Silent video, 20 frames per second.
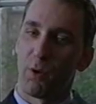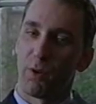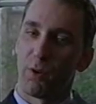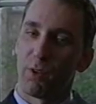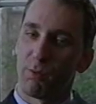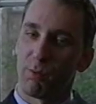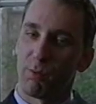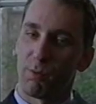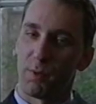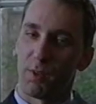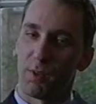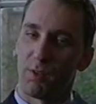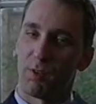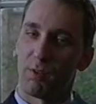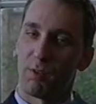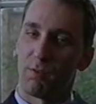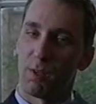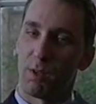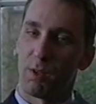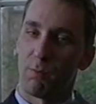to be honest with
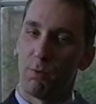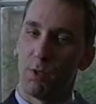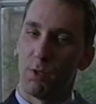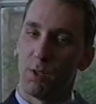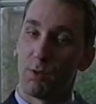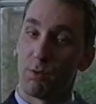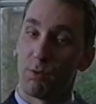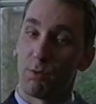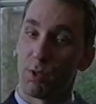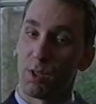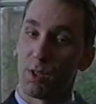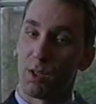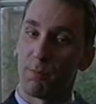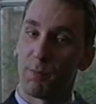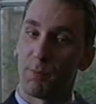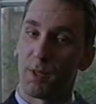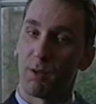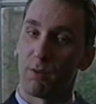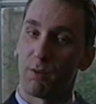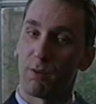myself, that I'm really
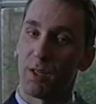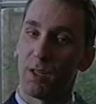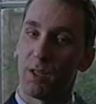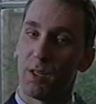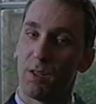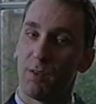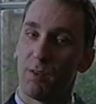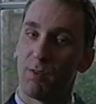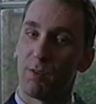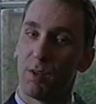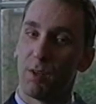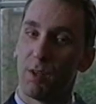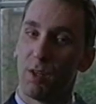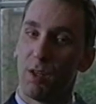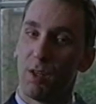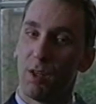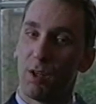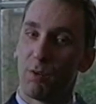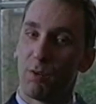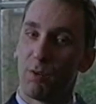talking about is
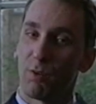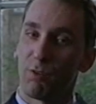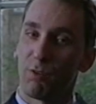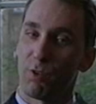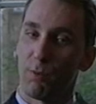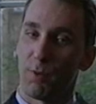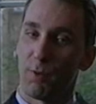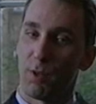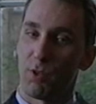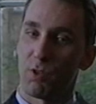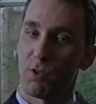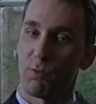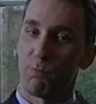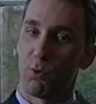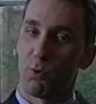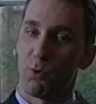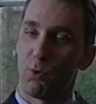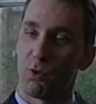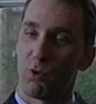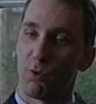not so much
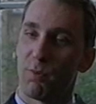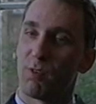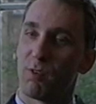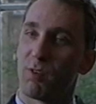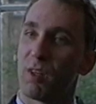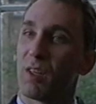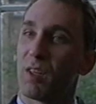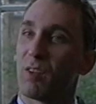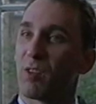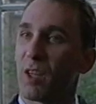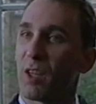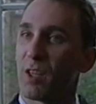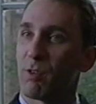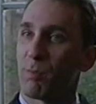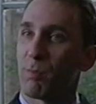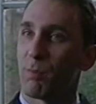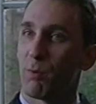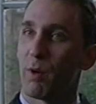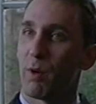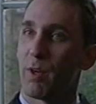at boredom as an
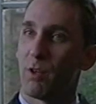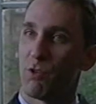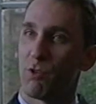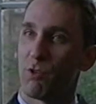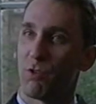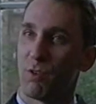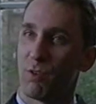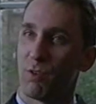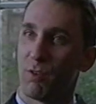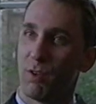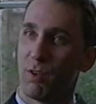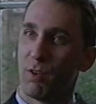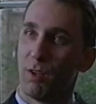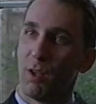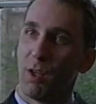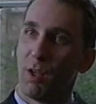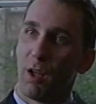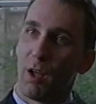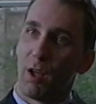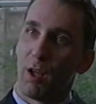exasperation
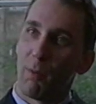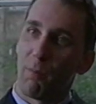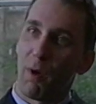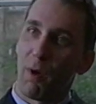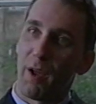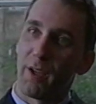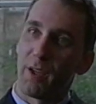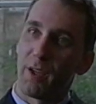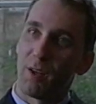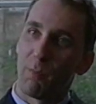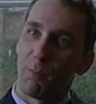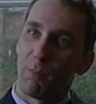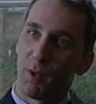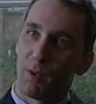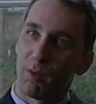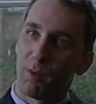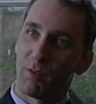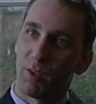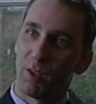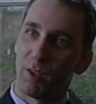at my
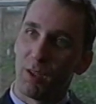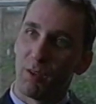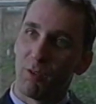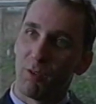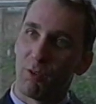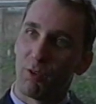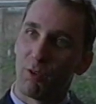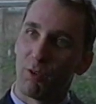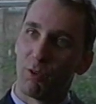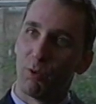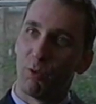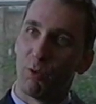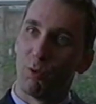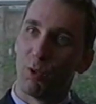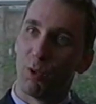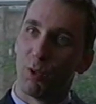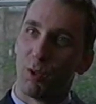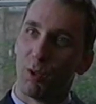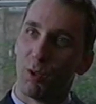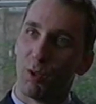inability
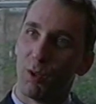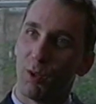to